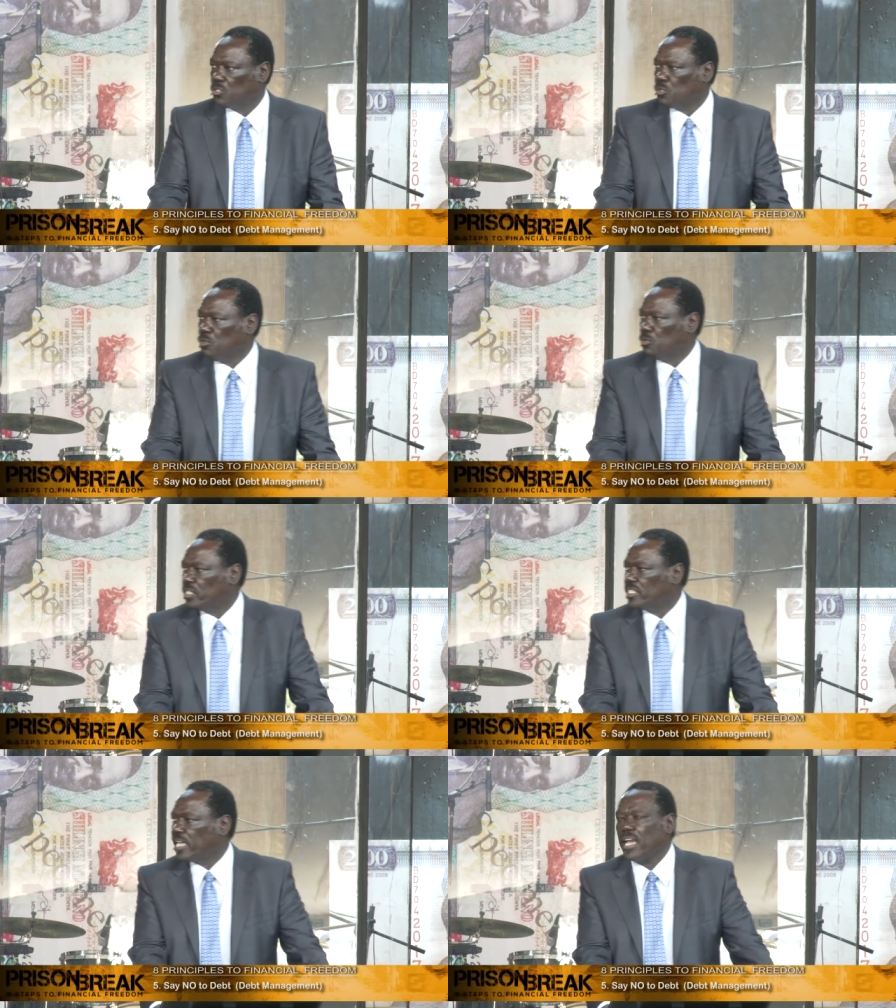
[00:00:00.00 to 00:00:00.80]

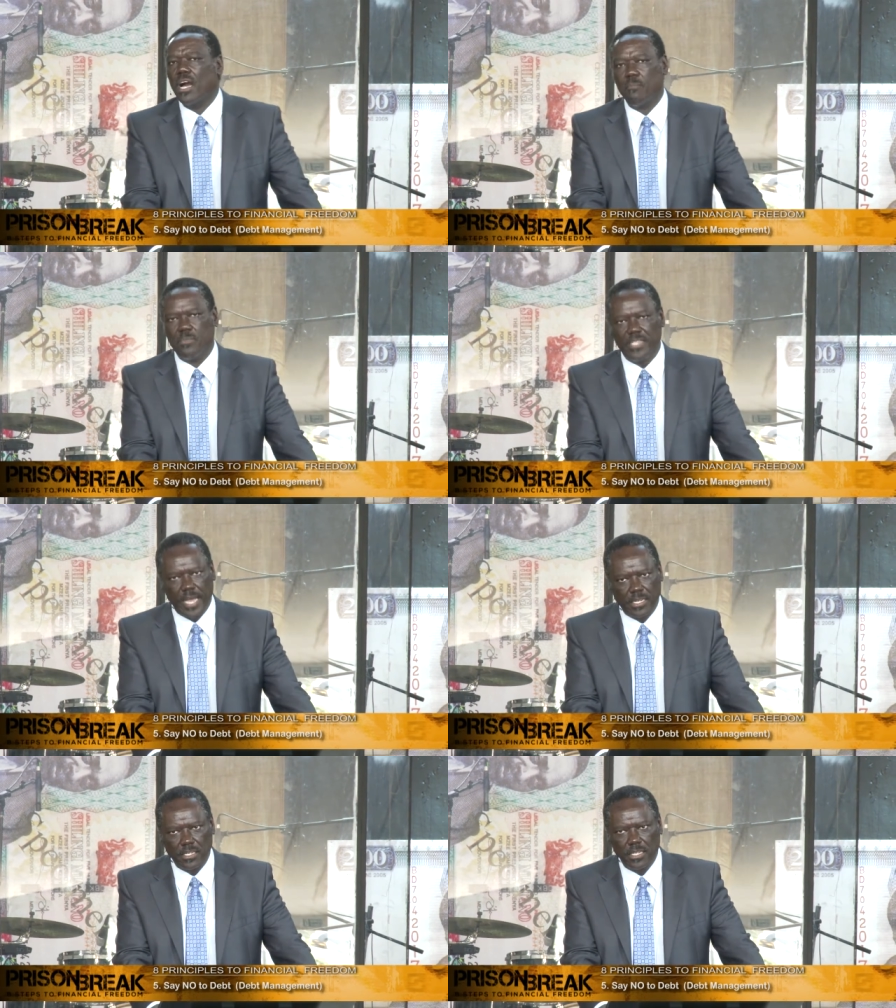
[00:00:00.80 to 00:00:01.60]
to take up
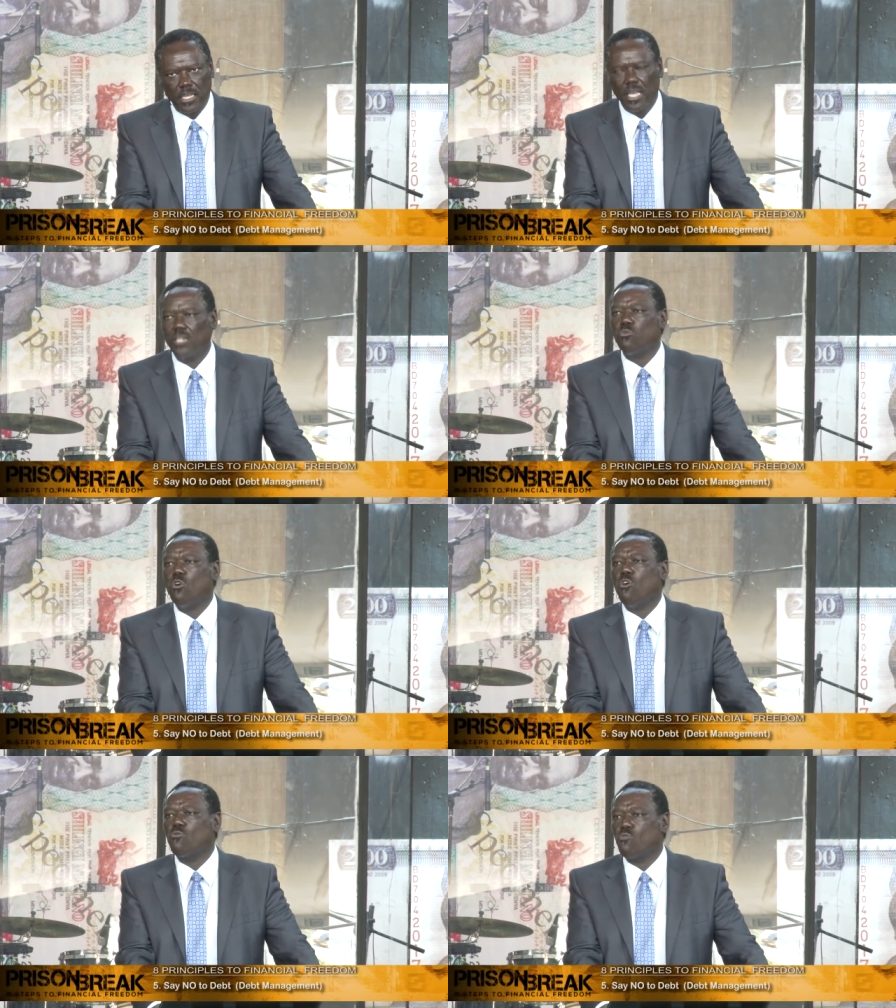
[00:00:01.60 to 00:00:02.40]
debt. It
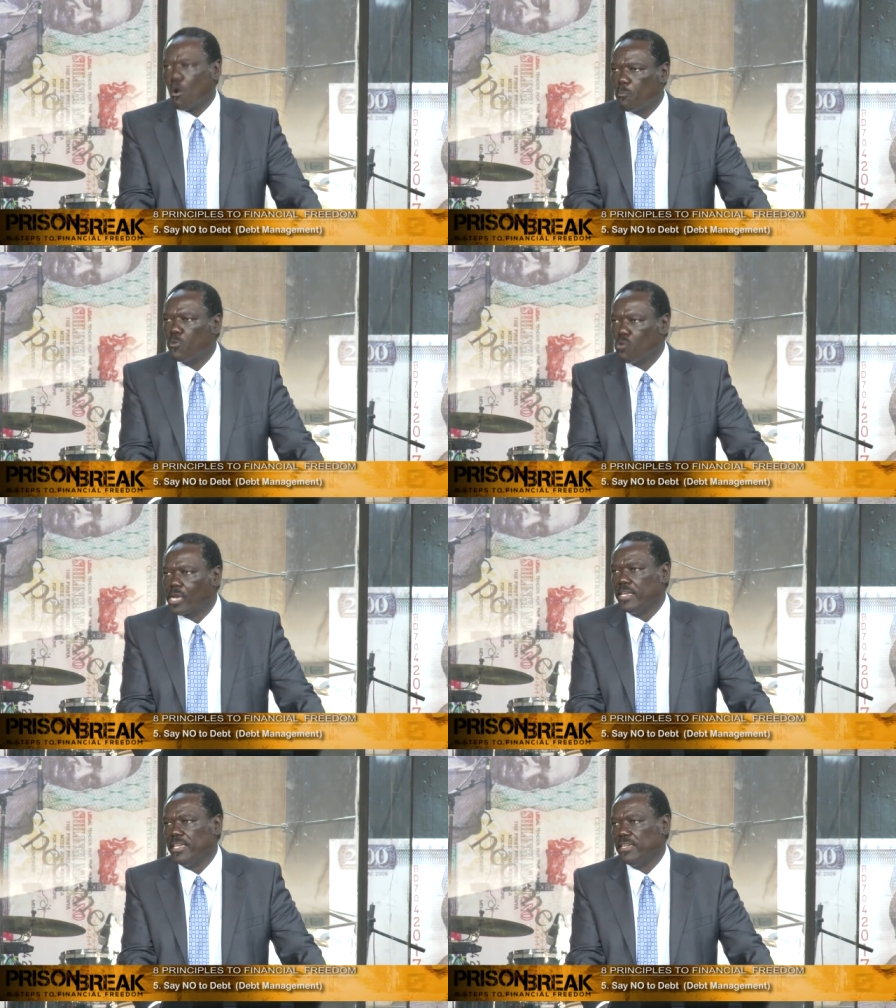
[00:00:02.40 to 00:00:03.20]
will rob you
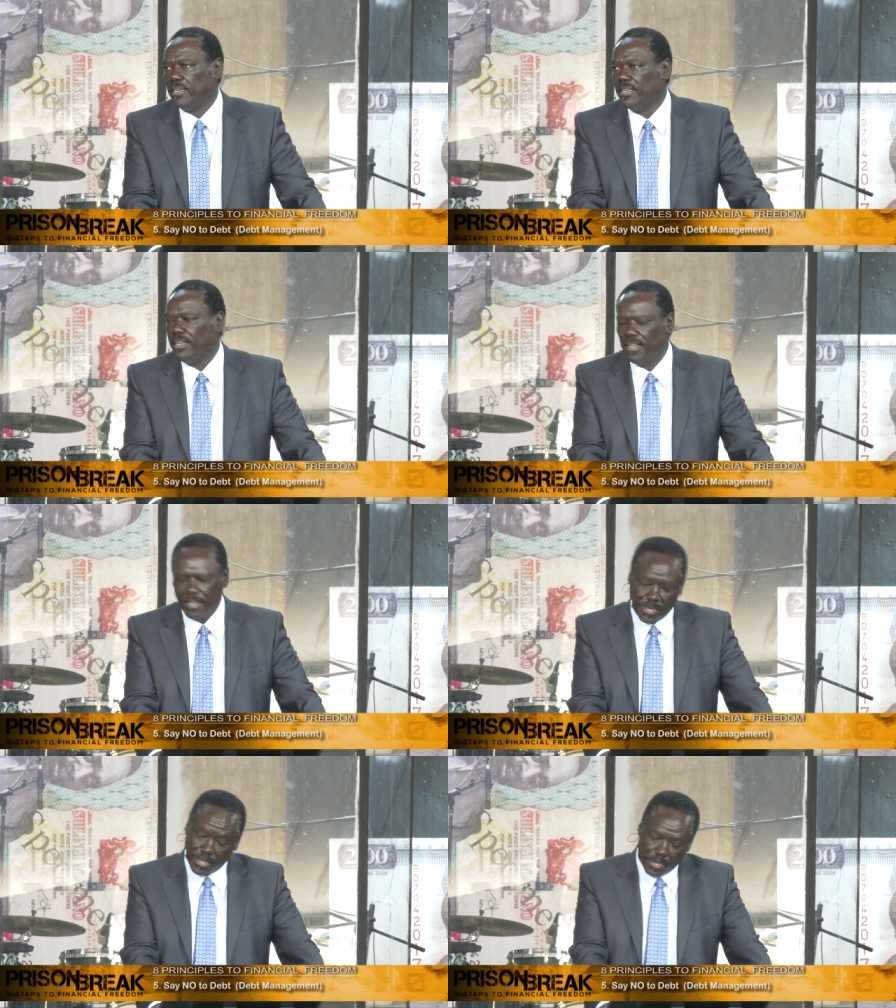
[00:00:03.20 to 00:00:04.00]
clean.
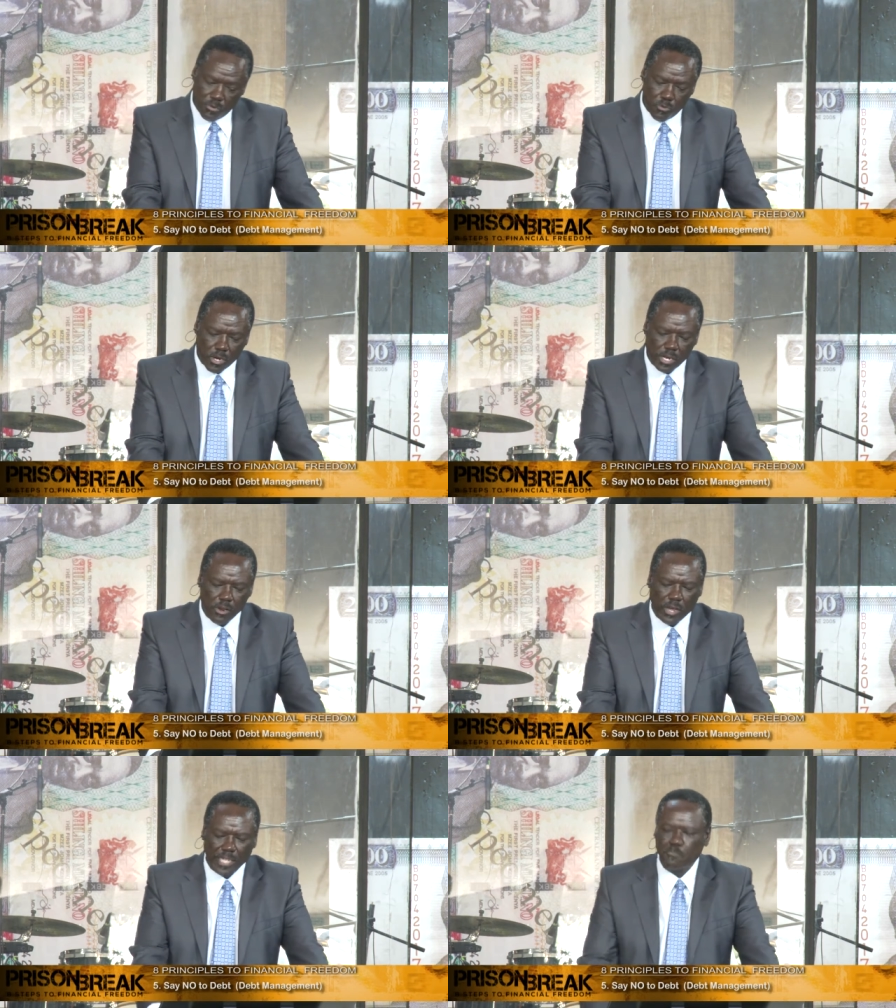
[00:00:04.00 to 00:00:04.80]
We want to
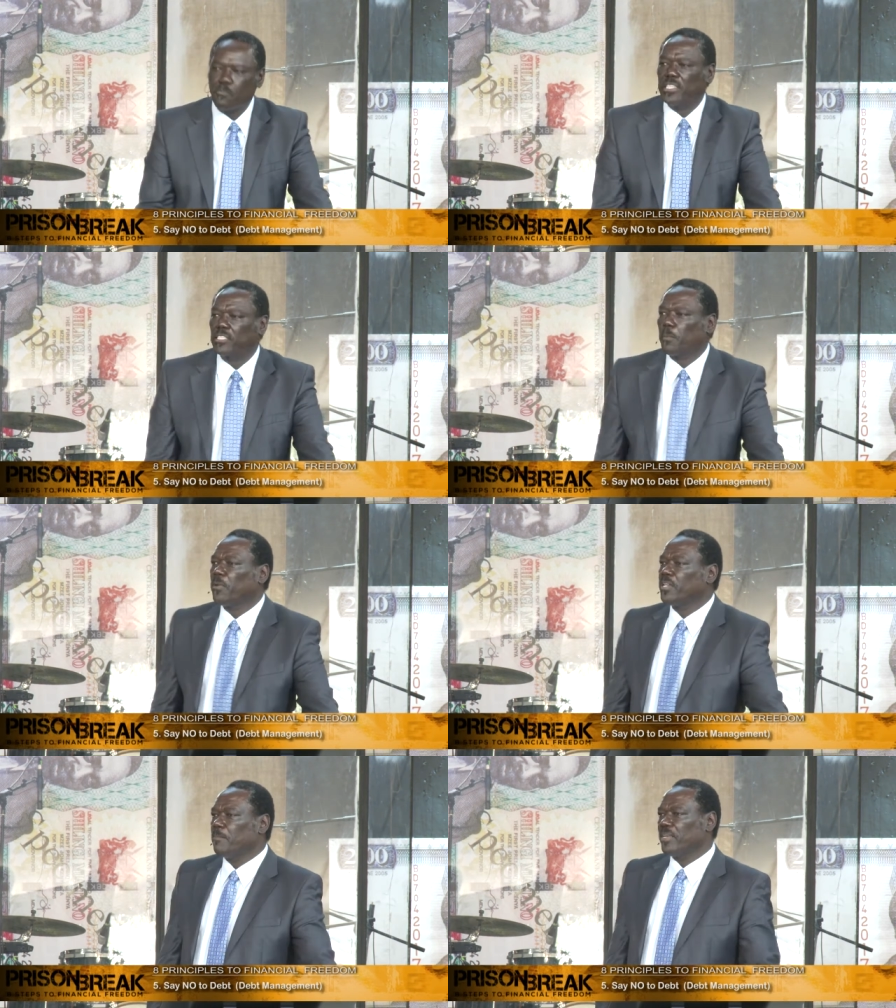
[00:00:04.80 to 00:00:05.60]
look at
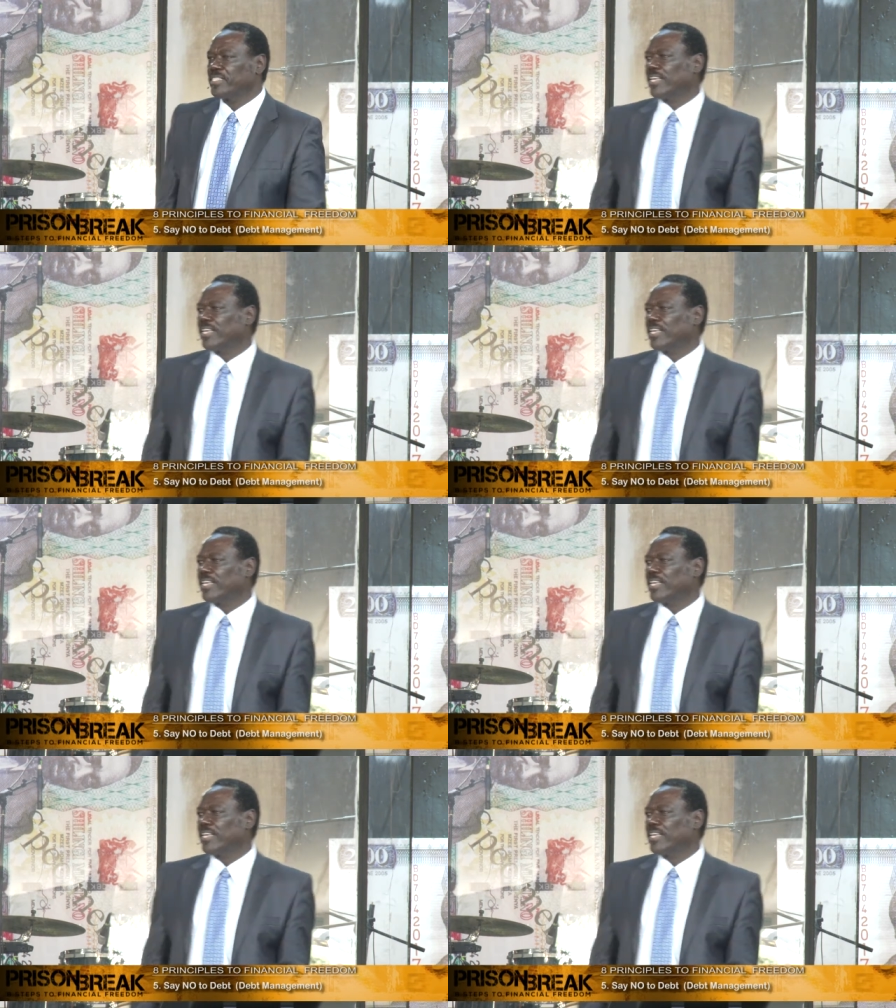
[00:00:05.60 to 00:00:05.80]
principle number